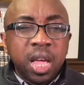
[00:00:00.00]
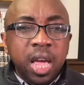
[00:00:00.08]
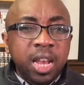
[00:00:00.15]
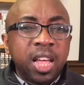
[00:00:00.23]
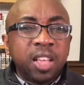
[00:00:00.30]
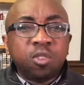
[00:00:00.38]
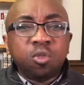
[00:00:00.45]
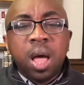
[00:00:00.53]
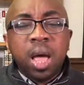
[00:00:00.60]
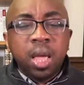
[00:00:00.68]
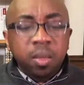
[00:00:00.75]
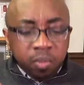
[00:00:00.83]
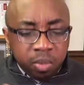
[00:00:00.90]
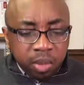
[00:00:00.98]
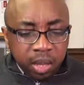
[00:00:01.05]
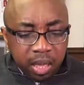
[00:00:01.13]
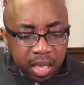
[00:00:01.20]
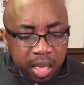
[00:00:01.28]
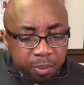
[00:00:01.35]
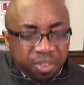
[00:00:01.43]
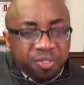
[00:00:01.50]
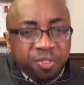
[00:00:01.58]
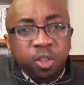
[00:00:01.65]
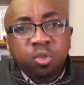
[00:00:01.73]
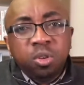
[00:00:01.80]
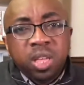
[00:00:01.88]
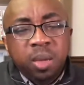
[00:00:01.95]
And that's why I
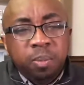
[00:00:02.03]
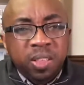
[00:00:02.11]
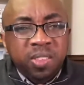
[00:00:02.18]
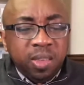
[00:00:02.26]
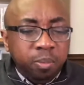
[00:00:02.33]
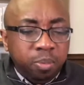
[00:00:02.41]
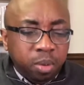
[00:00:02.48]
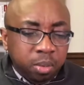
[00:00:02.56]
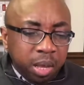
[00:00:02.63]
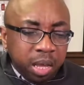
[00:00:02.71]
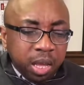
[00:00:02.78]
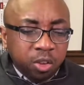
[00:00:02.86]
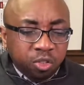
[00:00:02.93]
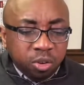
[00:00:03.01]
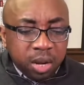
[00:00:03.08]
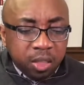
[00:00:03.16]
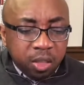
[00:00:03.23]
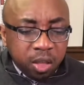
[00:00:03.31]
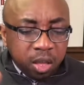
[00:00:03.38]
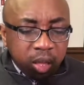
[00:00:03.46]
prefer to keep it simple, making sure that